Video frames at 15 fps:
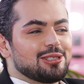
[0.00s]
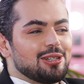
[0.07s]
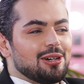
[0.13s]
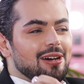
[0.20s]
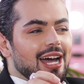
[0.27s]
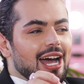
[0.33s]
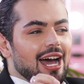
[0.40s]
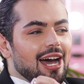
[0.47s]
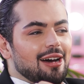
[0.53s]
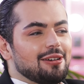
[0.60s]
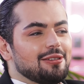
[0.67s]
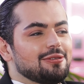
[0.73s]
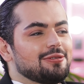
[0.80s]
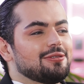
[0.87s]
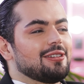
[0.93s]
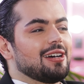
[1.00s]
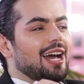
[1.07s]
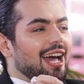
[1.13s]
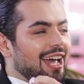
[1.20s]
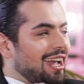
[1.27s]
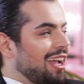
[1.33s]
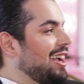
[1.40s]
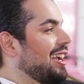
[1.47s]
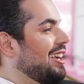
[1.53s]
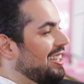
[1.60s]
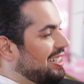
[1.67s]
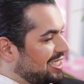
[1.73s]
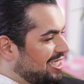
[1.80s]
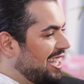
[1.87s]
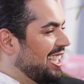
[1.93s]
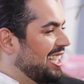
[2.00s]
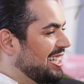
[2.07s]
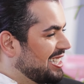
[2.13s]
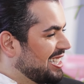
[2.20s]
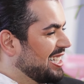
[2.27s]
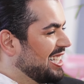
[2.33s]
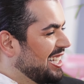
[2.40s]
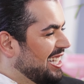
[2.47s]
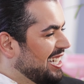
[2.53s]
Don't have a, say it.